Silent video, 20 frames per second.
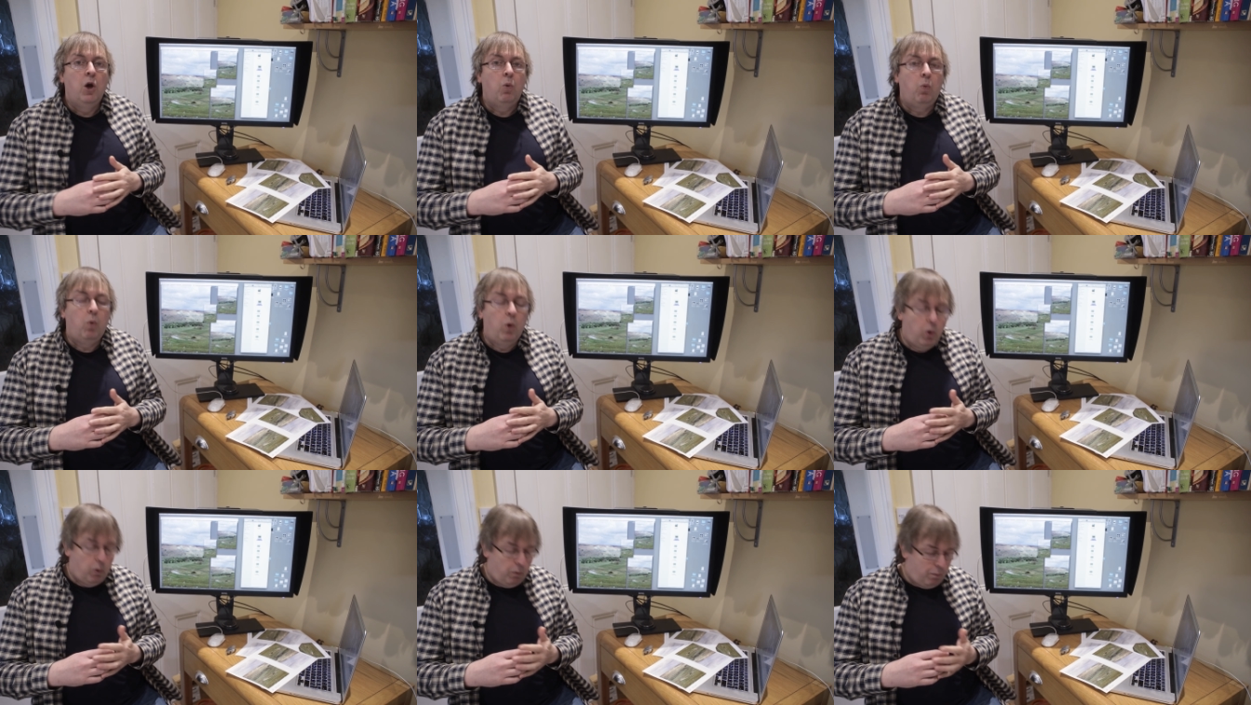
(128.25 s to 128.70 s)

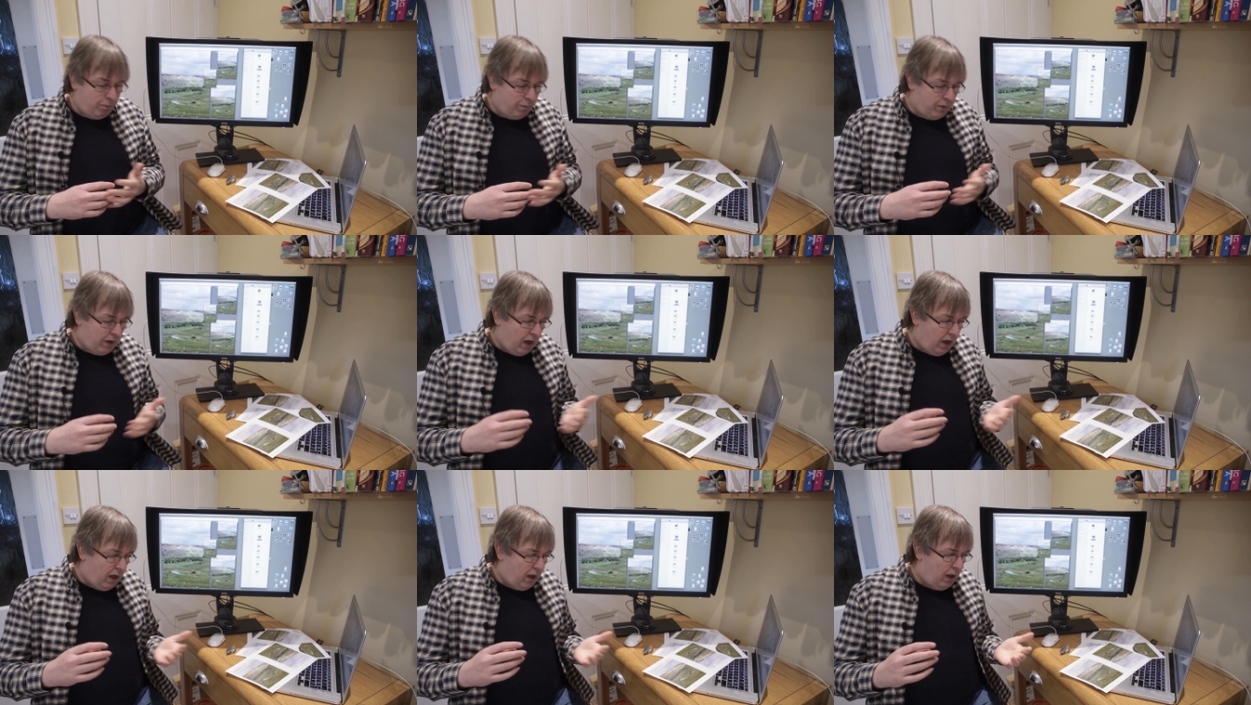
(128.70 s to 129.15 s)
Well,
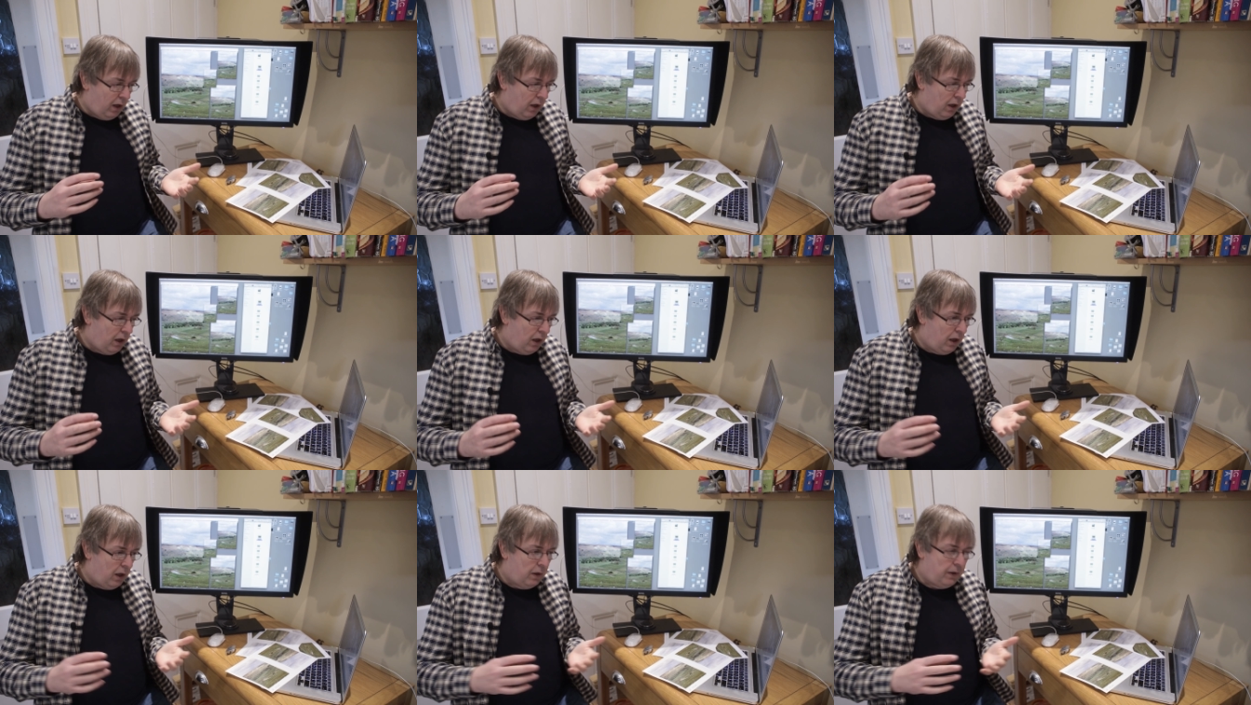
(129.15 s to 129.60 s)

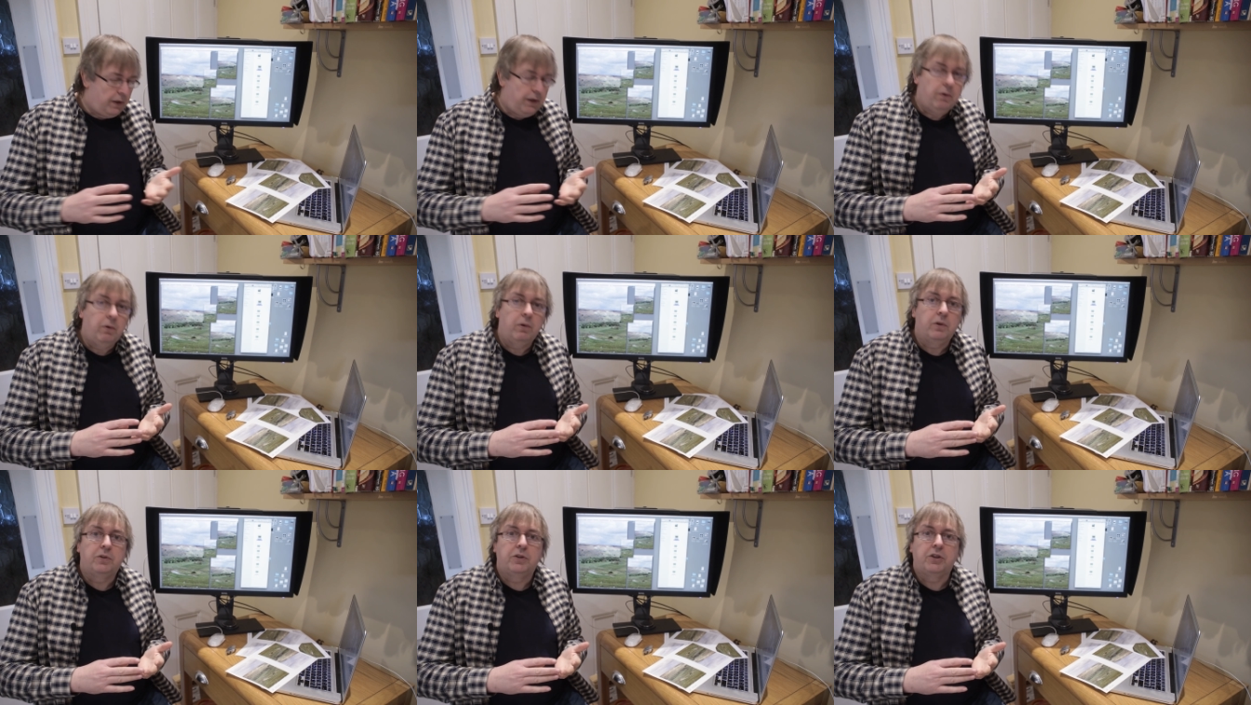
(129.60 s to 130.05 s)

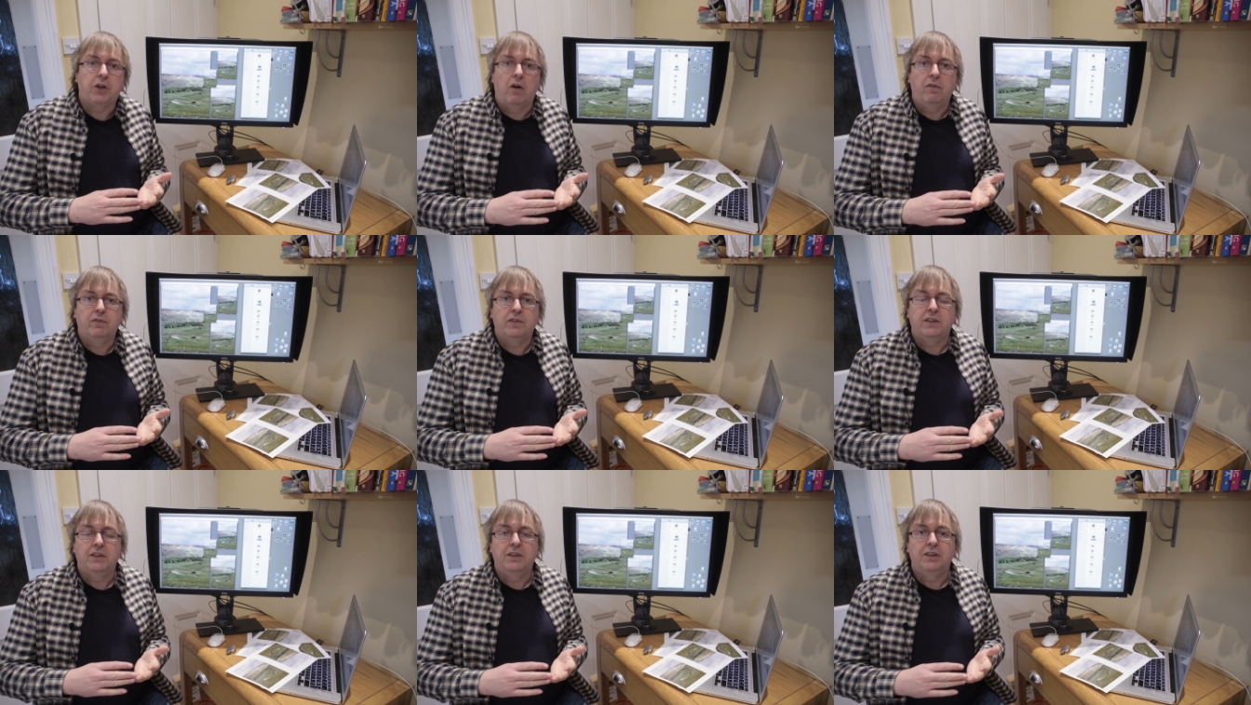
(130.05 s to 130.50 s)
you'll
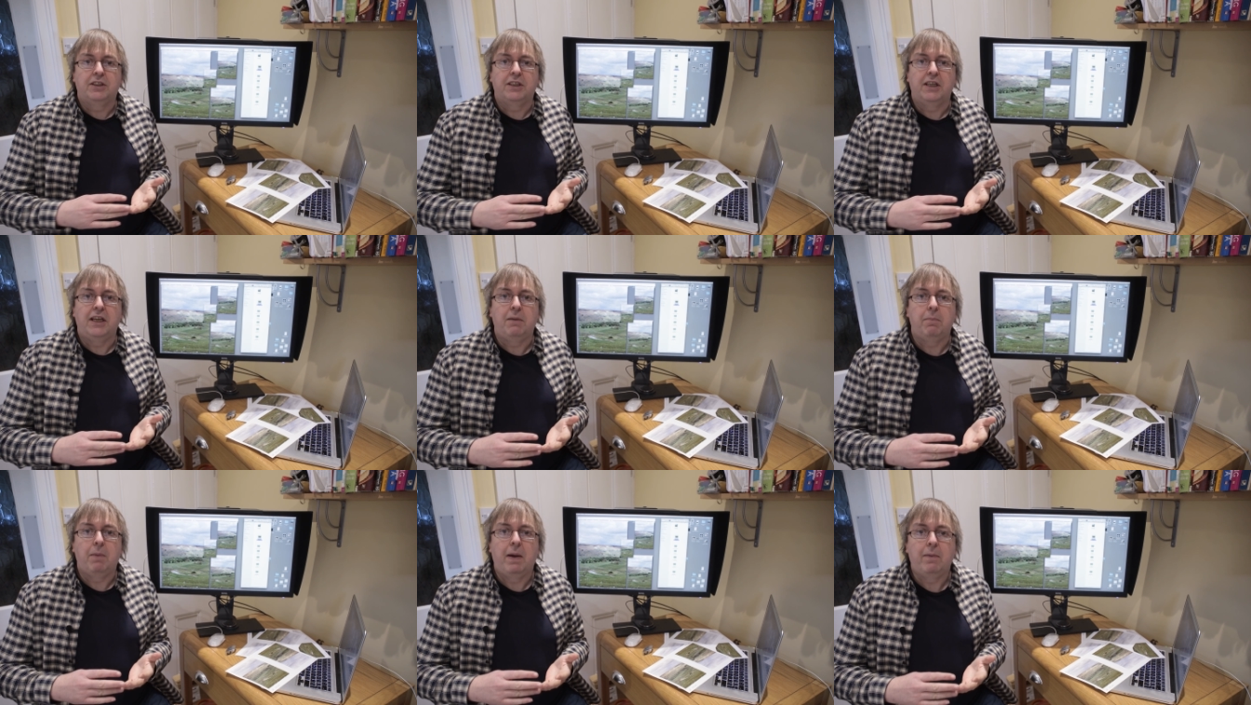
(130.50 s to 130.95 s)
often
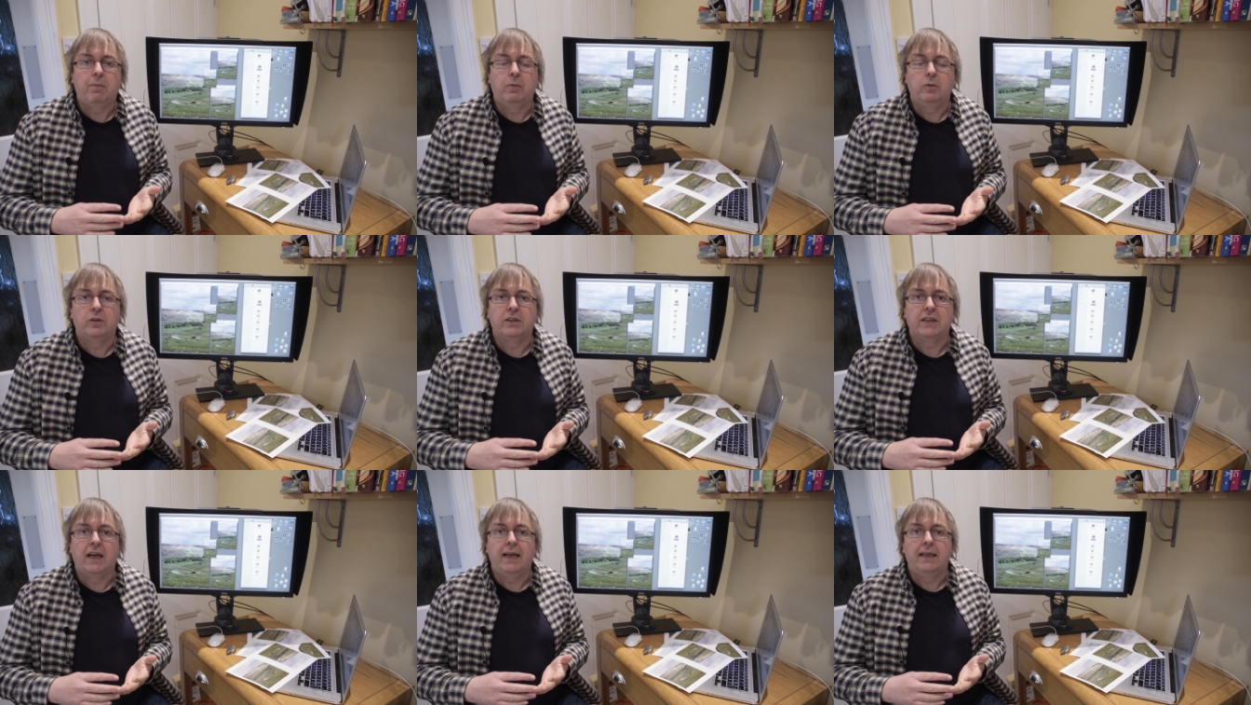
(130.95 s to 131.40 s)
see
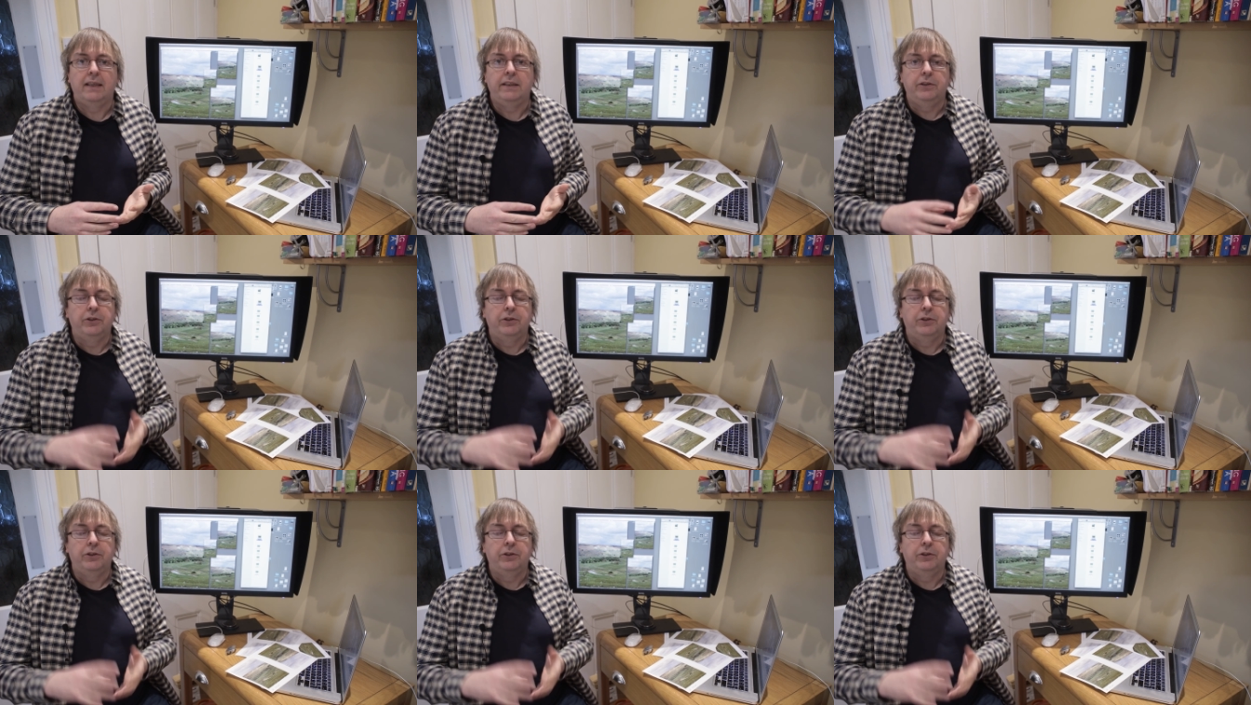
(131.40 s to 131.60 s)
people say